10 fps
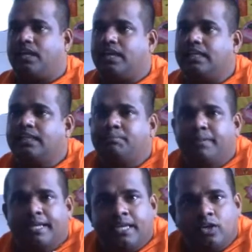In the
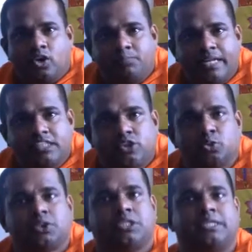beginning of that
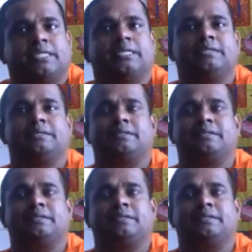sutta,